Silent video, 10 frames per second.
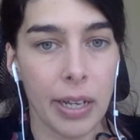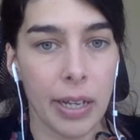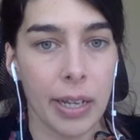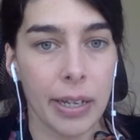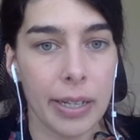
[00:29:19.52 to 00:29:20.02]

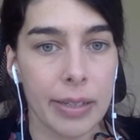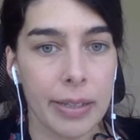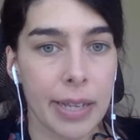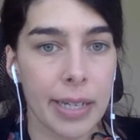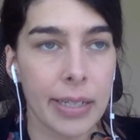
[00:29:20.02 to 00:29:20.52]
And
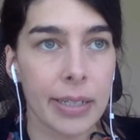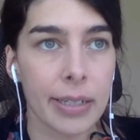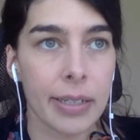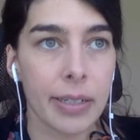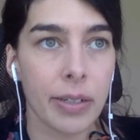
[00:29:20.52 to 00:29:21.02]

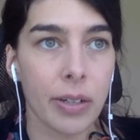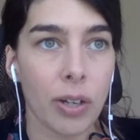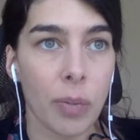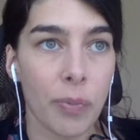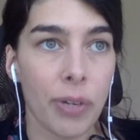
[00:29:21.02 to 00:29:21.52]
then
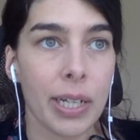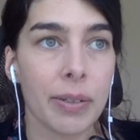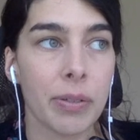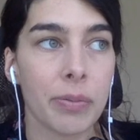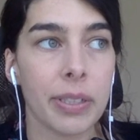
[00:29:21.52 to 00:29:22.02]
hopefully
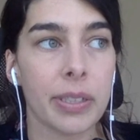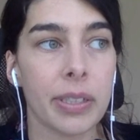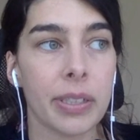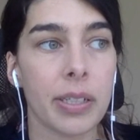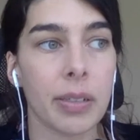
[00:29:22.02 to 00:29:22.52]
what we'll see
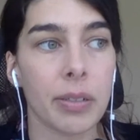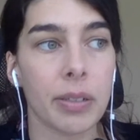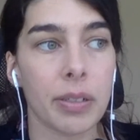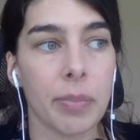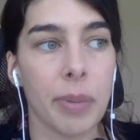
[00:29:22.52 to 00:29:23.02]
is a
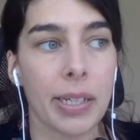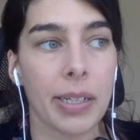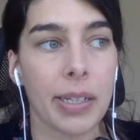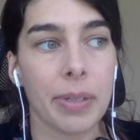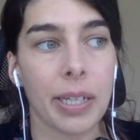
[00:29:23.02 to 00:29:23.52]
smart
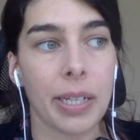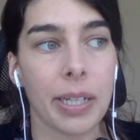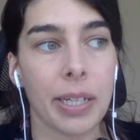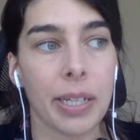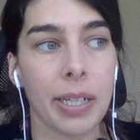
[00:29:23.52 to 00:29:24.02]

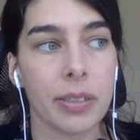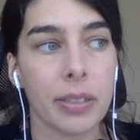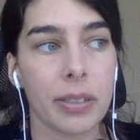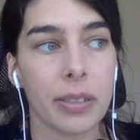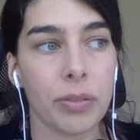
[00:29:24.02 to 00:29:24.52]
adaptation
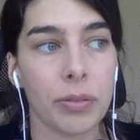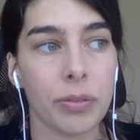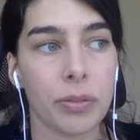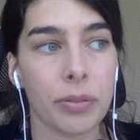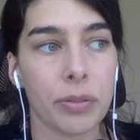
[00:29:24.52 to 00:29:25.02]

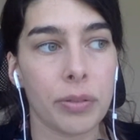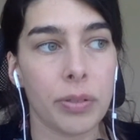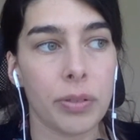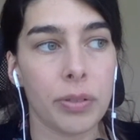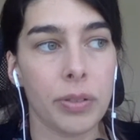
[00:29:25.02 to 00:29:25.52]
to
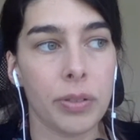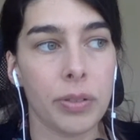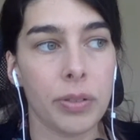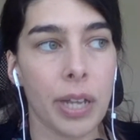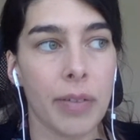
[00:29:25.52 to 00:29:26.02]

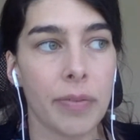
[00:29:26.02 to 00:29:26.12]
just have